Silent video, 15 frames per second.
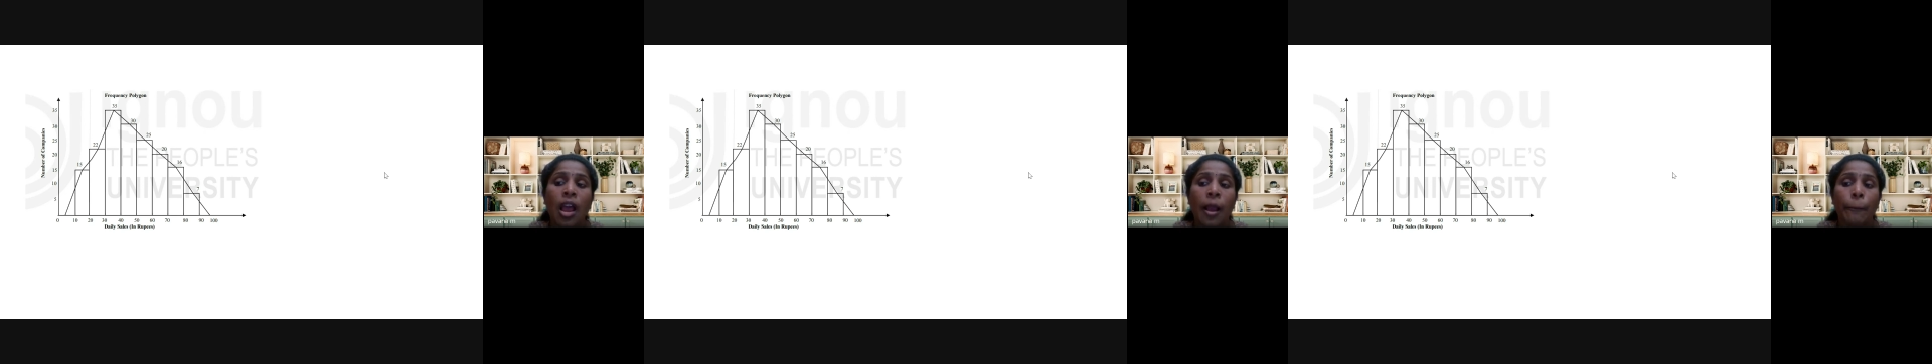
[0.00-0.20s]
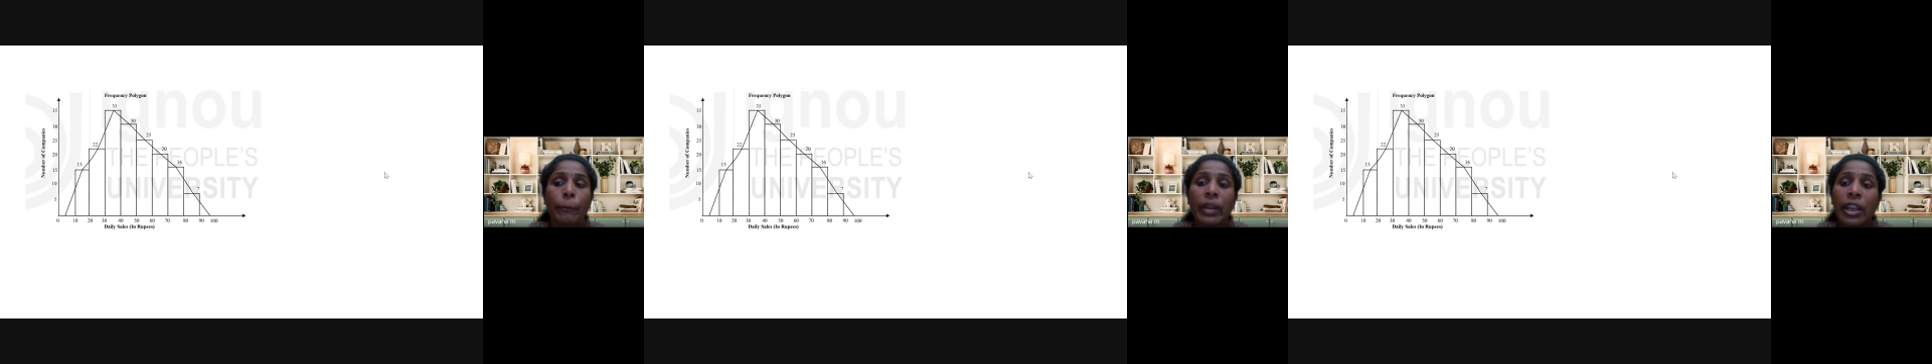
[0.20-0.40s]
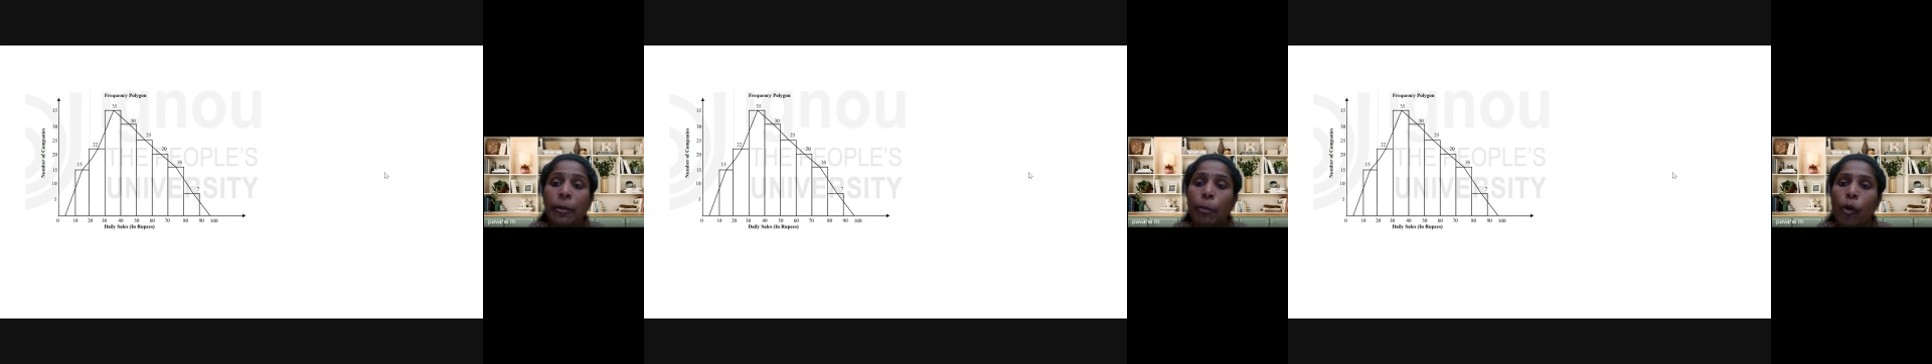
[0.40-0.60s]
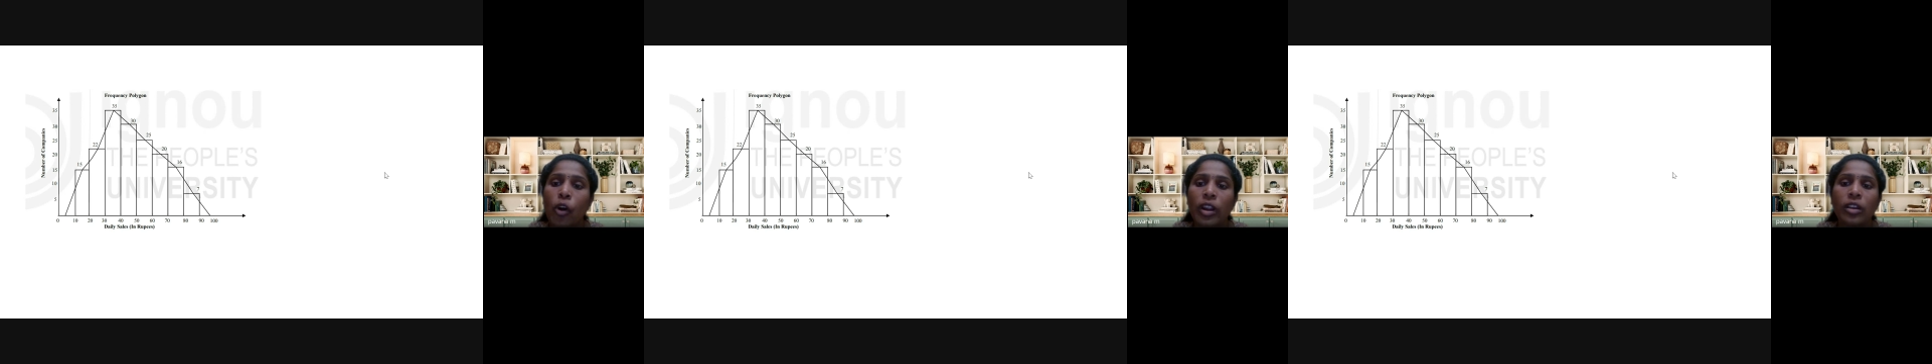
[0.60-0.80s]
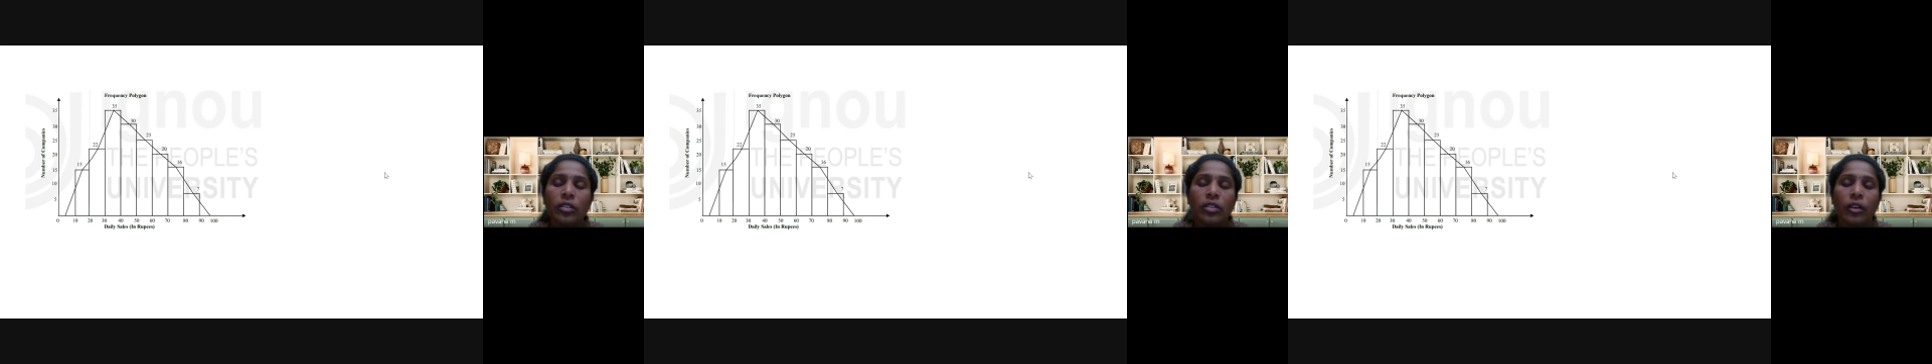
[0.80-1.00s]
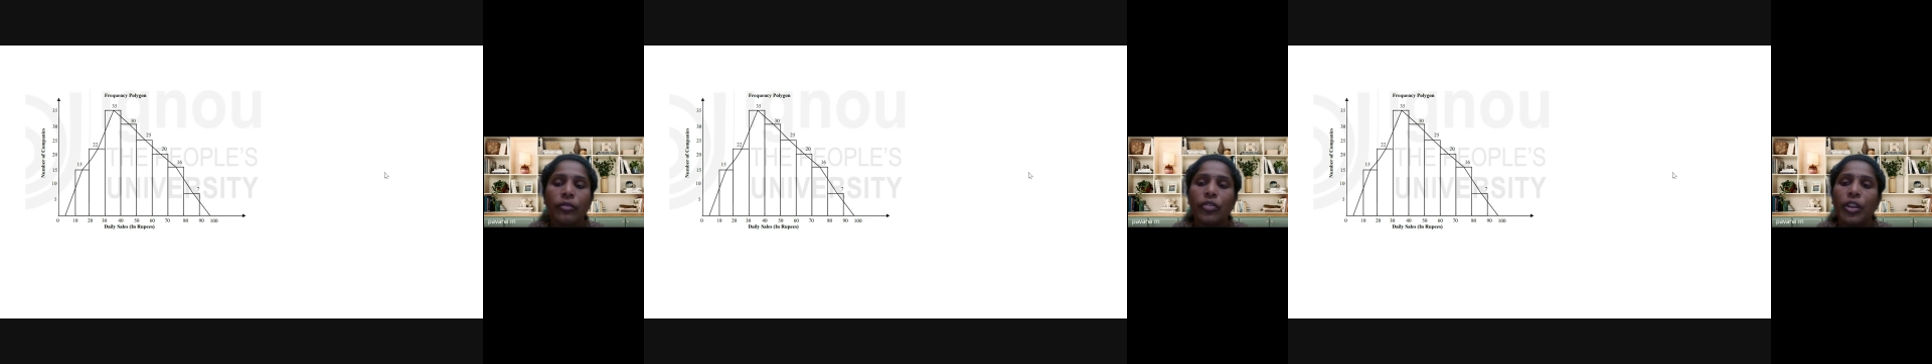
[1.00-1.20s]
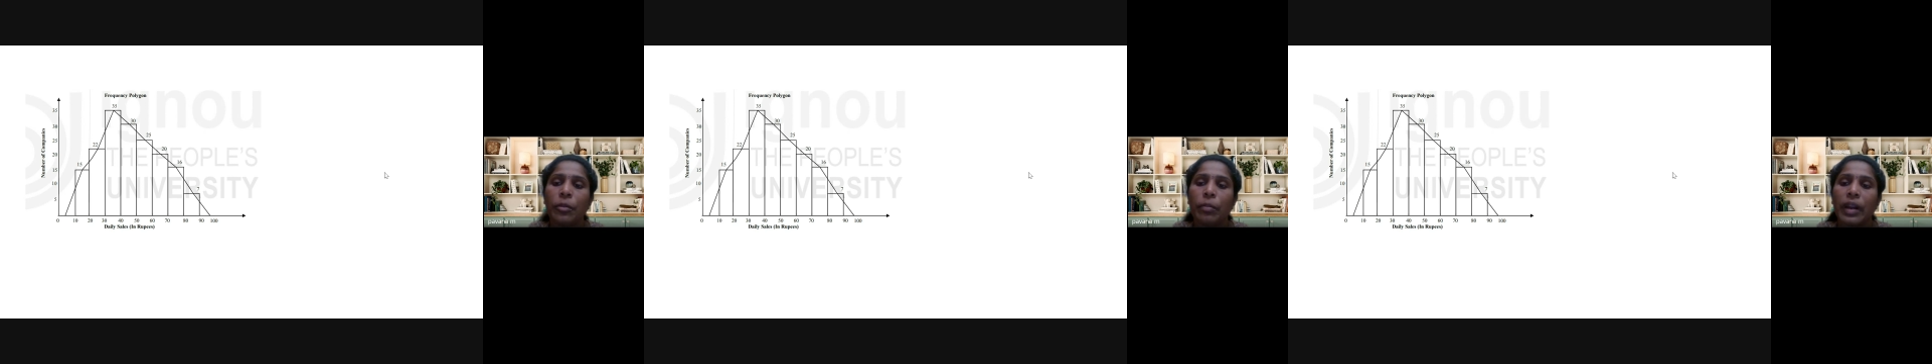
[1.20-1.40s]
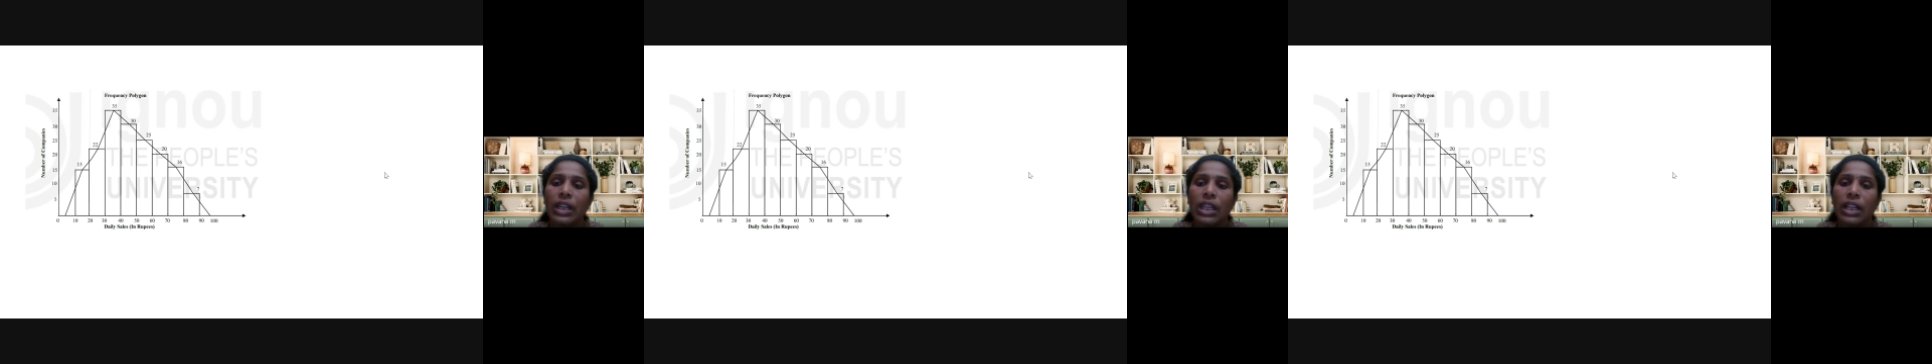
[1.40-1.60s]
midpoints of that
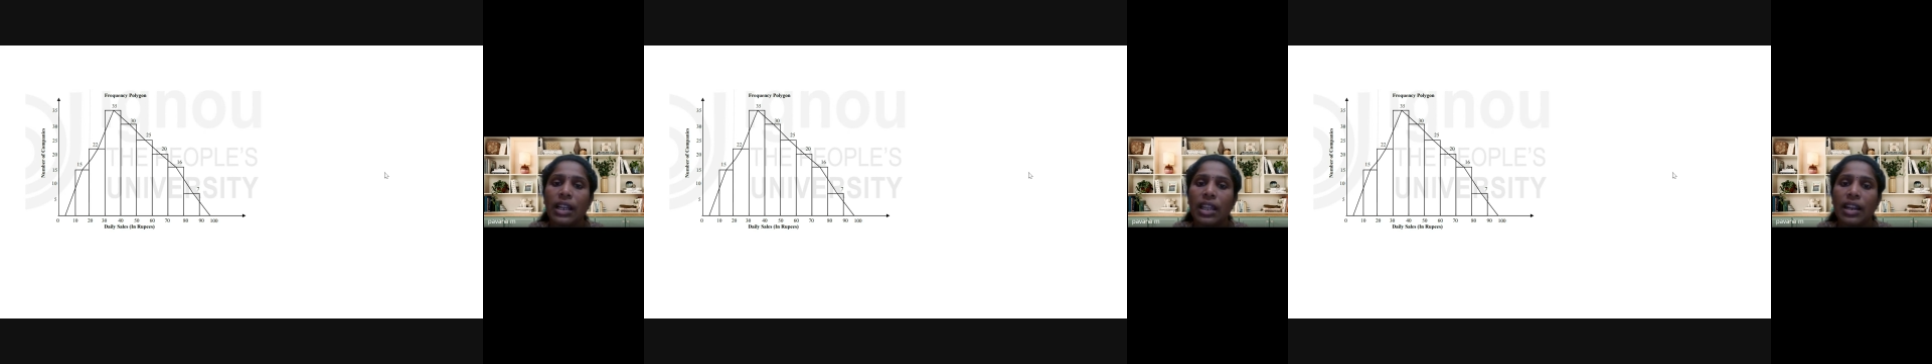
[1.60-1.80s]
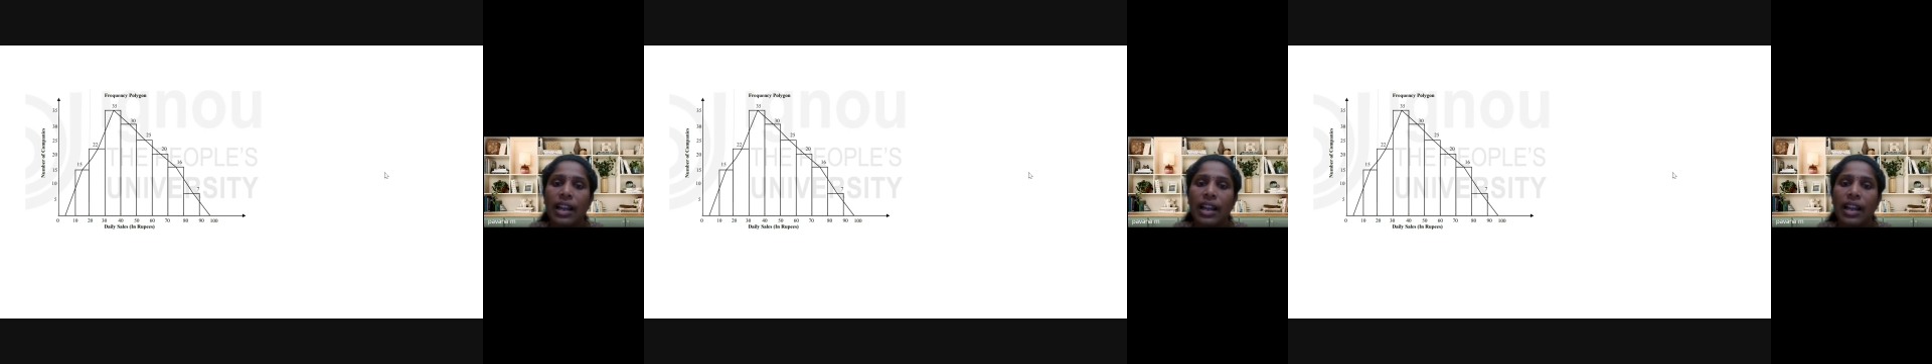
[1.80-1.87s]
particular